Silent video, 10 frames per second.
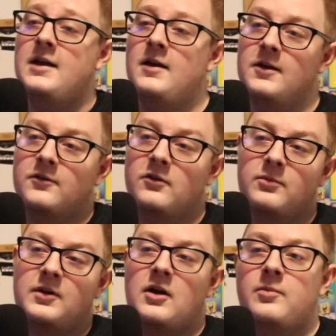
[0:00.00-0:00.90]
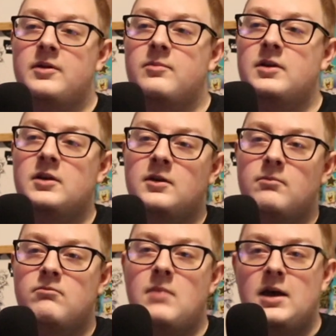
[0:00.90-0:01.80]
So he's been helping me
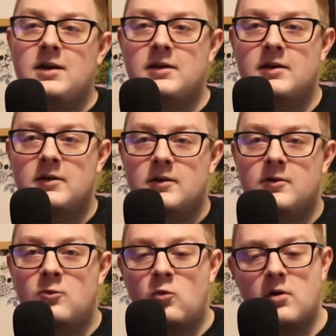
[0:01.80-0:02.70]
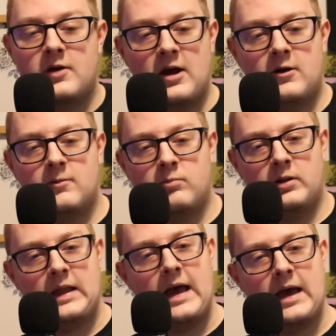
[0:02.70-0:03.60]
make workout
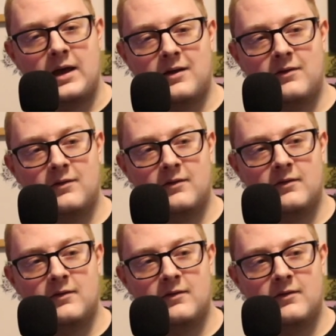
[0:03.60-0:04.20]
plans